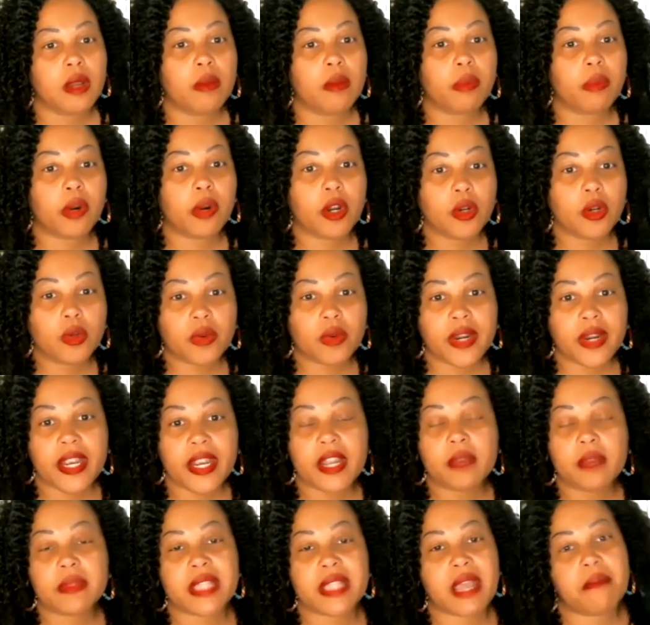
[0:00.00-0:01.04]

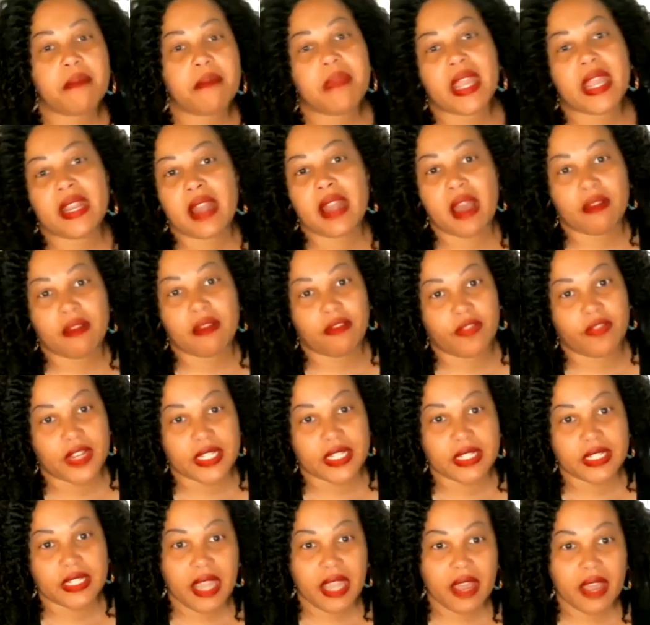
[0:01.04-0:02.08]
programs that may not
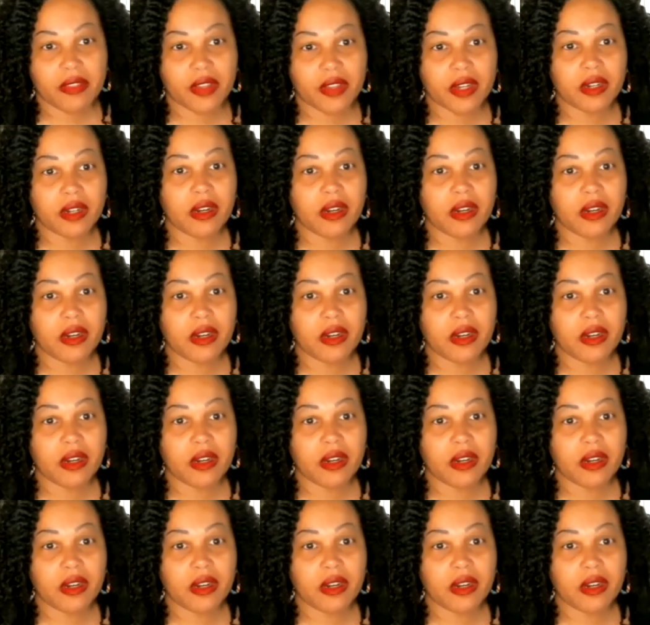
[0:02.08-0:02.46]
fit together.